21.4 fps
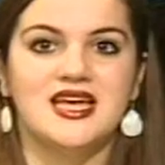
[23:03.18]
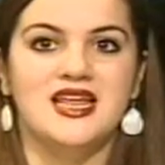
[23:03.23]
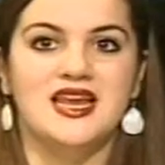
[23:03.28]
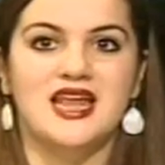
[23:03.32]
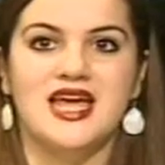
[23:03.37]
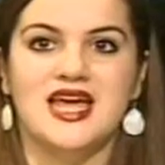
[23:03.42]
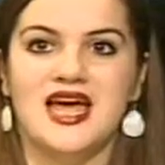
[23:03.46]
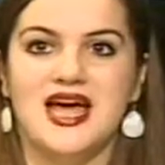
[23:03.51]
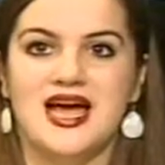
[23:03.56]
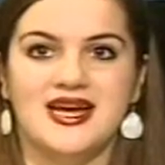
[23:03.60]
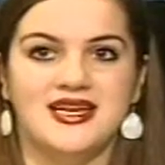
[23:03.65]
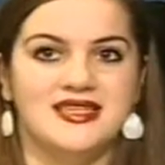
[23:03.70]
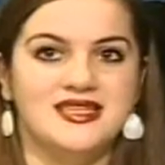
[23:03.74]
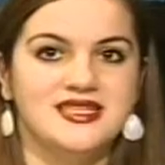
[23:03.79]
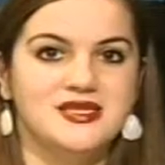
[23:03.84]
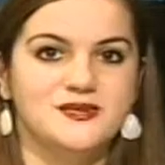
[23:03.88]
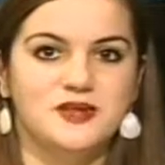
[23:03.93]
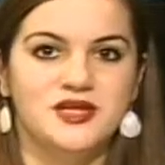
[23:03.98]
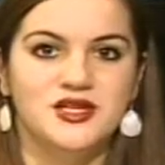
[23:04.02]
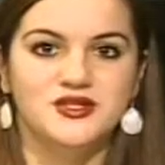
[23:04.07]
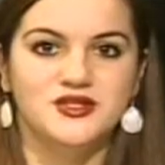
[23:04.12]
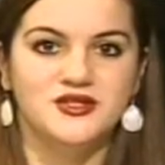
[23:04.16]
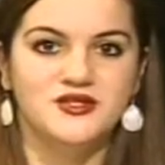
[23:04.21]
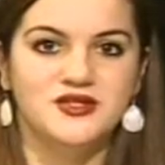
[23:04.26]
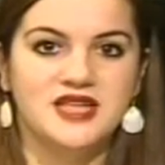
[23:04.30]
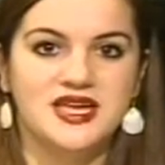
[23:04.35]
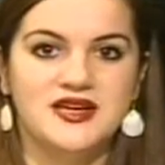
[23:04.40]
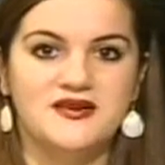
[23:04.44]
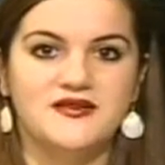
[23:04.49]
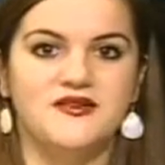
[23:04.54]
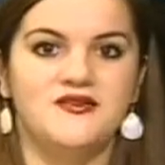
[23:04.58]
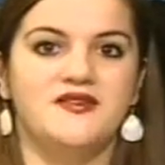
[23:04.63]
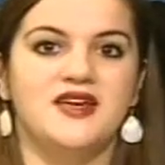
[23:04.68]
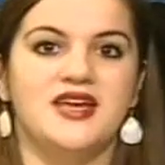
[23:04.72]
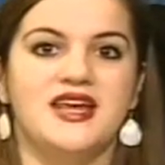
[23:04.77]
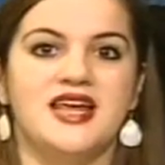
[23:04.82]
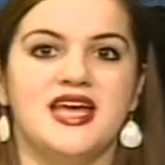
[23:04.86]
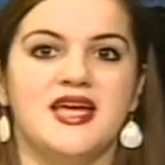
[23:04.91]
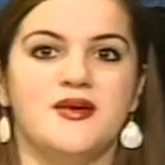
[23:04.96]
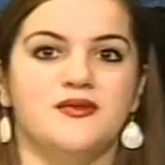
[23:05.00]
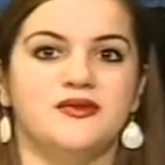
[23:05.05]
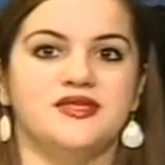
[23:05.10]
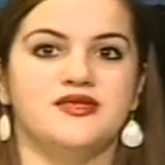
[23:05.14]
I had this major life event.
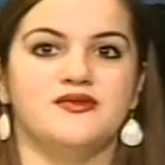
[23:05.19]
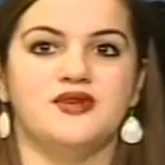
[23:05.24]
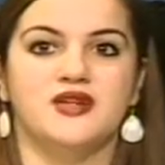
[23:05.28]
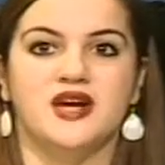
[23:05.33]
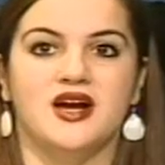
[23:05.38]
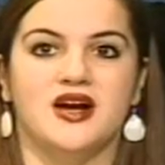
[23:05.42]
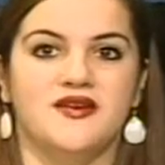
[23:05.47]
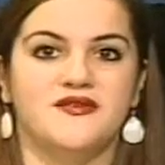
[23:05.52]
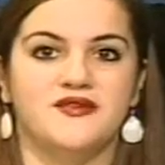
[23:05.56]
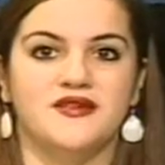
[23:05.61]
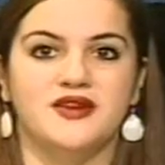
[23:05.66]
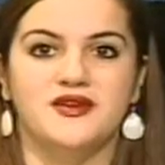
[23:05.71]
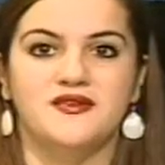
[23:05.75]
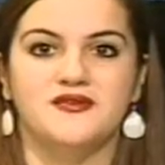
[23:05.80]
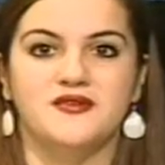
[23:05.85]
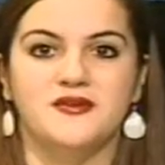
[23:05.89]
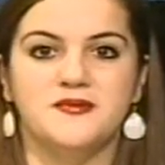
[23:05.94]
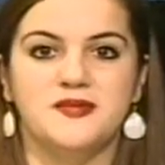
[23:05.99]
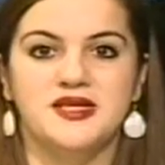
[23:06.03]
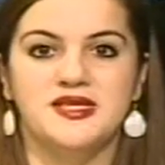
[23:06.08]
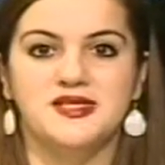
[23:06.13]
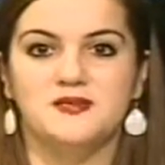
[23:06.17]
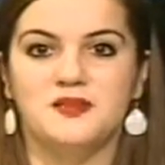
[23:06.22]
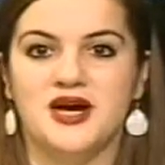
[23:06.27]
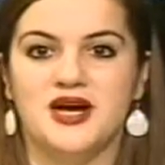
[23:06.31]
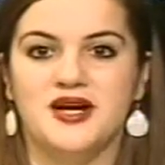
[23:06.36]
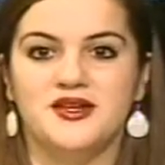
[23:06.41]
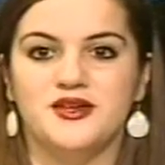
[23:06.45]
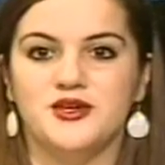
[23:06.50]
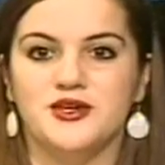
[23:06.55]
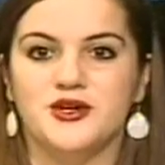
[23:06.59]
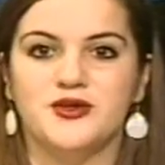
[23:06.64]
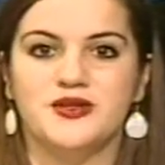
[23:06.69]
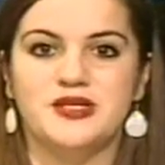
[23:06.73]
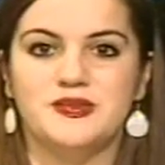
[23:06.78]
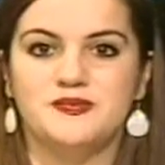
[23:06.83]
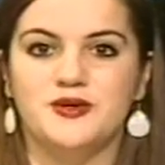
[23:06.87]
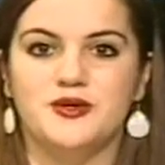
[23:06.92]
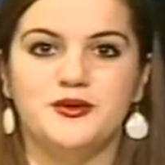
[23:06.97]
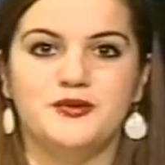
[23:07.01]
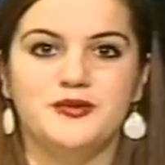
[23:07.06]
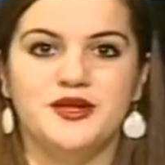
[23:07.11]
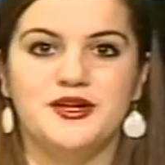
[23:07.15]
I was recovering from this, this
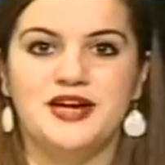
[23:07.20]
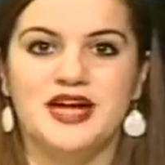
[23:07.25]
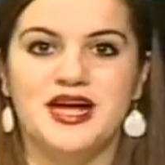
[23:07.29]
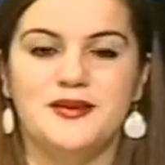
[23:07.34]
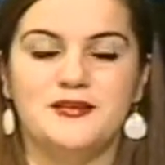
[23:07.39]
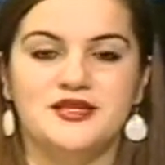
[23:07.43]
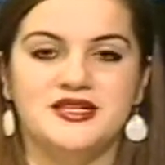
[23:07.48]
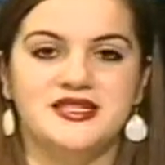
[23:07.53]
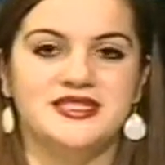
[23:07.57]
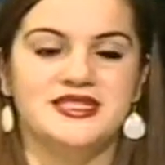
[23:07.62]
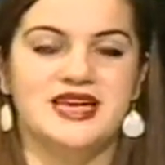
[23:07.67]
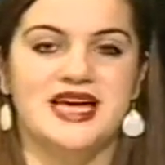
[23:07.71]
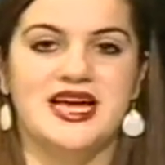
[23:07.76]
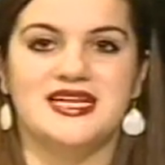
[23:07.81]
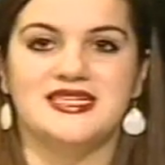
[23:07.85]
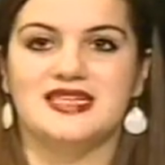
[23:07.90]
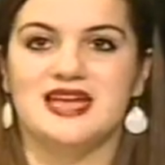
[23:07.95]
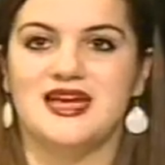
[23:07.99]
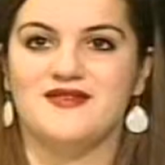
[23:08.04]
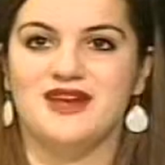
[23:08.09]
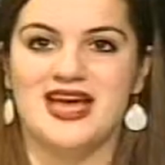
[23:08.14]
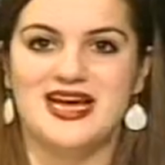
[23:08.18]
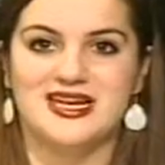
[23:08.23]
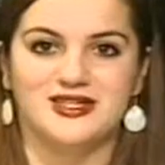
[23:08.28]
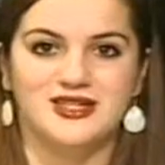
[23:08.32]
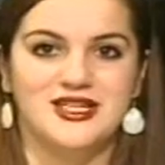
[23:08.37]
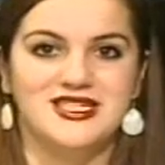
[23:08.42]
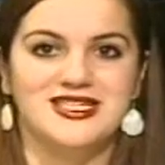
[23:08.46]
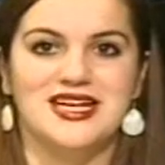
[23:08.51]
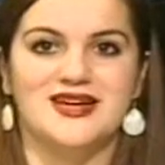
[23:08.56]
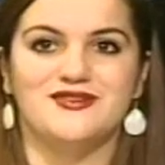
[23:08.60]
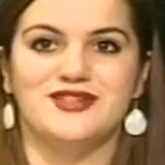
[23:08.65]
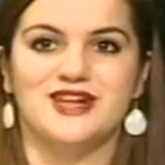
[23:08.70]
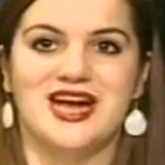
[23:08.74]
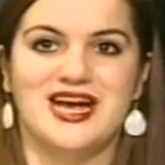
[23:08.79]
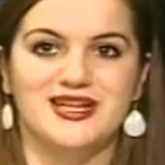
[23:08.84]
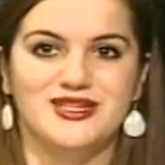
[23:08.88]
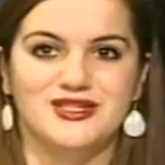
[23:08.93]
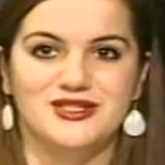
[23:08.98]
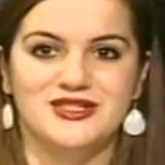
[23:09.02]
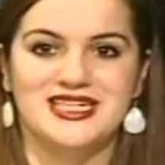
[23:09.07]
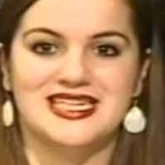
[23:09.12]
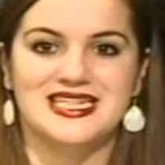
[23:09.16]
pulmonary embolism. I had to have x-rays after
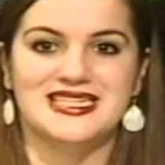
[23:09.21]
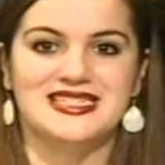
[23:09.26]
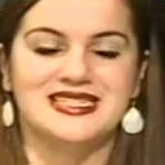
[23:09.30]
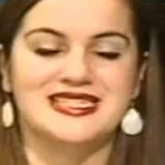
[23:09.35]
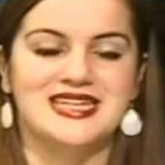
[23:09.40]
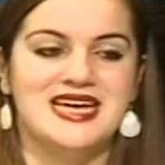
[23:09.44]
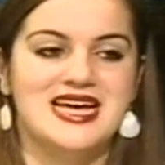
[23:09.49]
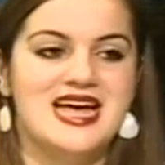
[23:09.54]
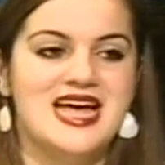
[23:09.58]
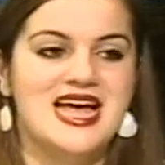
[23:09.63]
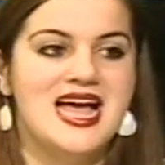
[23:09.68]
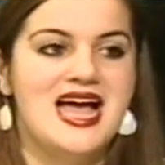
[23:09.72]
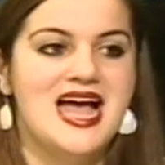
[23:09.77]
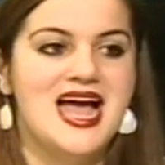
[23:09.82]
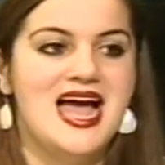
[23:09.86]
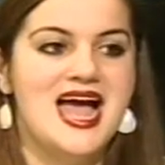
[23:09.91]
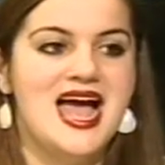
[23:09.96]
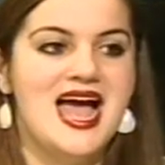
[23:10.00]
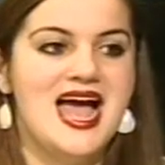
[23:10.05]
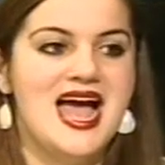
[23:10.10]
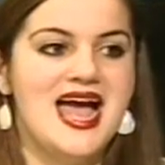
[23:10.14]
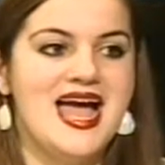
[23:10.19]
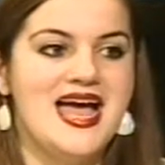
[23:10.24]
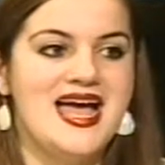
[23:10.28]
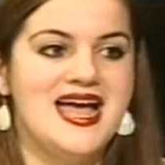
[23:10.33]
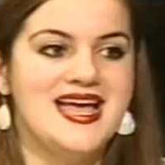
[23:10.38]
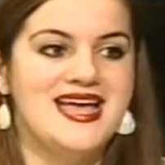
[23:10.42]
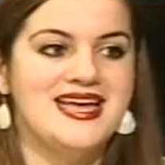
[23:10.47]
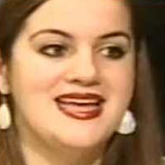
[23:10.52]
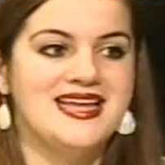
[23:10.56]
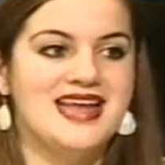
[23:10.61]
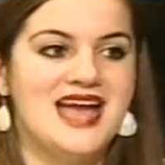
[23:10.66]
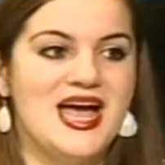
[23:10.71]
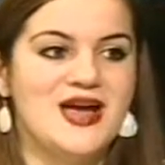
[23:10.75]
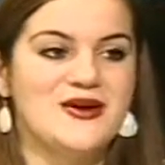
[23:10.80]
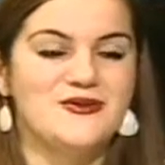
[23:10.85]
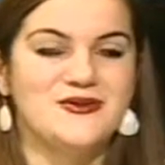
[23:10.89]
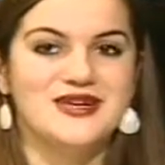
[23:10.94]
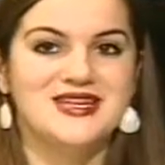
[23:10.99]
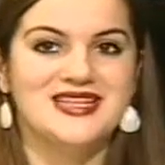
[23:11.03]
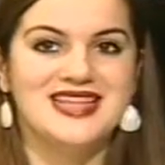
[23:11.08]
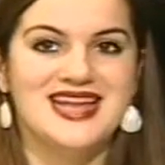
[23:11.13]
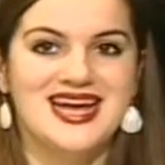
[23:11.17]
x-rays. And I
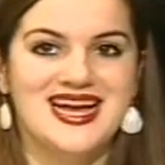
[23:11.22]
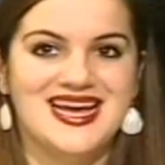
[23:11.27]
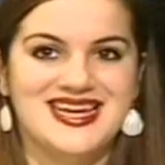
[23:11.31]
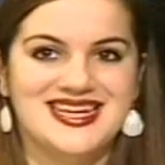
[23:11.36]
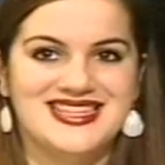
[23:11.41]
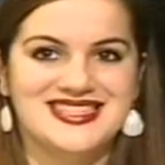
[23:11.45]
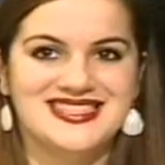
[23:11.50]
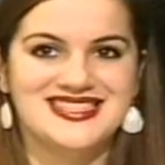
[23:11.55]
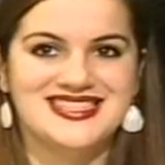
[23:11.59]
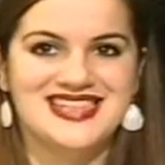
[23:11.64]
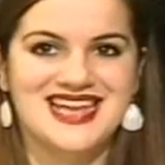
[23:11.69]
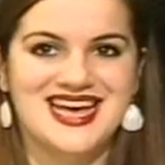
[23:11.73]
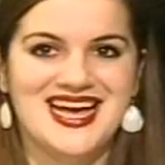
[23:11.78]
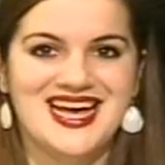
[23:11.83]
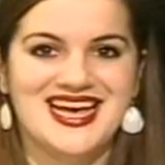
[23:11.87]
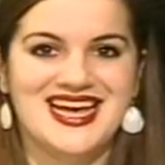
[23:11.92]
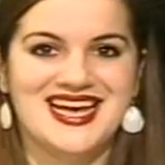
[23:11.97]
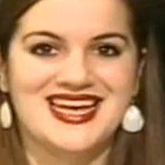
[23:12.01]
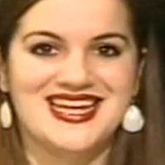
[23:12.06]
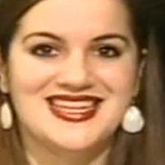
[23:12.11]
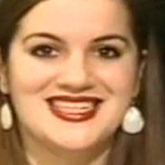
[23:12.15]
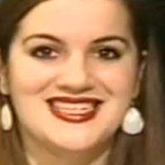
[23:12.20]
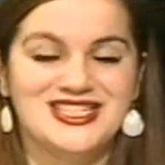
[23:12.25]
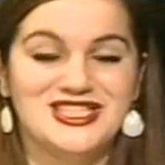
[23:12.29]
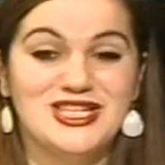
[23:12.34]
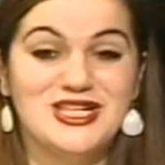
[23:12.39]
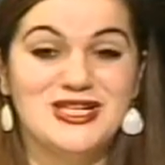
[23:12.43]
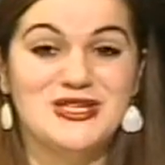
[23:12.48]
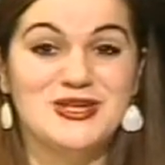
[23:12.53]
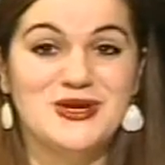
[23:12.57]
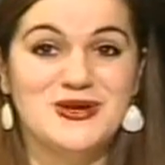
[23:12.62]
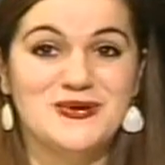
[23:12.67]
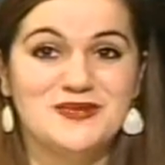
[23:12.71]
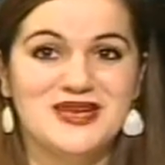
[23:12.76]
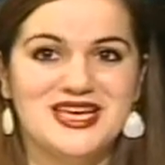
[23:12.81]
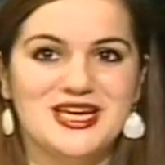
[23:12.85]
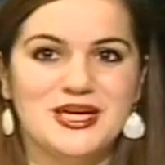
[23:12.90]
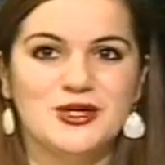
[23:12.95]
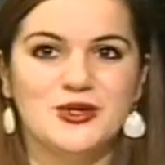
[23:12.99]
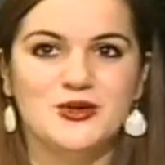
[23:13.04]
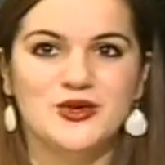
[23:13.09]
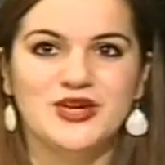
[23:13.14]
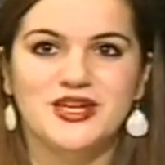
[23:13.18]
realized that she told me
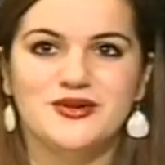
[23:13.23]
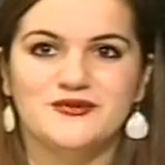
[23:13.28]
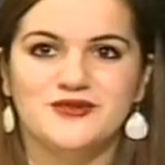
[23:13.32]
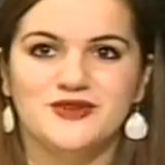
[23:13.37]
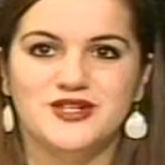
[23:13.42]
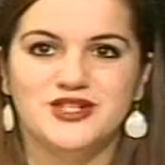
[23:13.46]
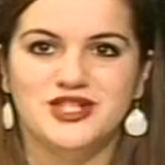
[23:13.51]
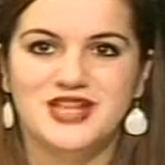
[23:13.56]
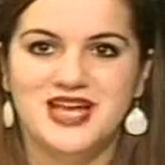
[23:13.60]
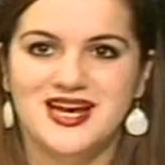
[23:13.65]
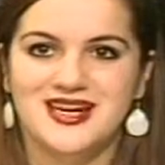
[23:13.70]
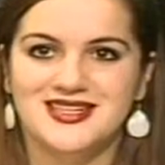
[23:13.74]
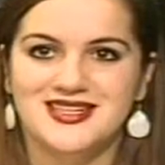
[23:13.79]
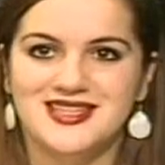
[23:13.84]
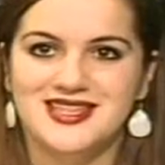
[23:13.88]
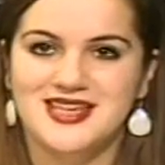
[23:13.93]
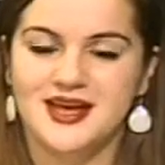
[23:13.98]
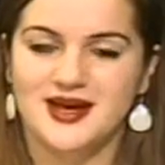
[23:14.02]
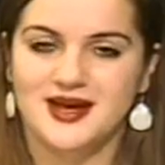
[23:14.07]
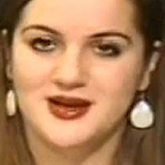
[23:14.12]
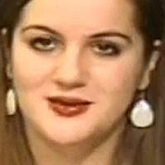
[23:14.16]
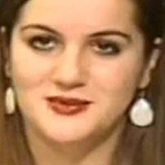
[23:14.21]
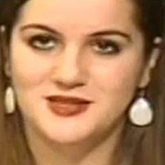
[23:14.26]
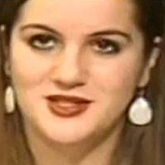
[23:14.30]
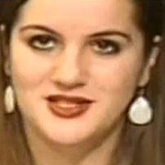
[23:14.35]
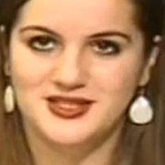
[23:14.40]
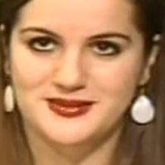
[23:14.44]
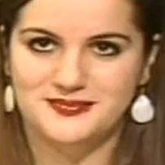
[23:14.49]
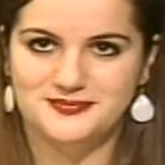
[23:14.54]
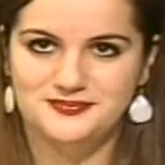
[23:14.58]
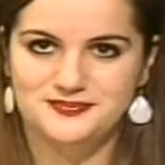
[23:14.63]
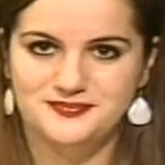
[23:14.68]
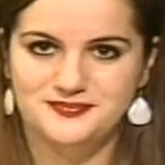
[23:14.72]
you can reject the option.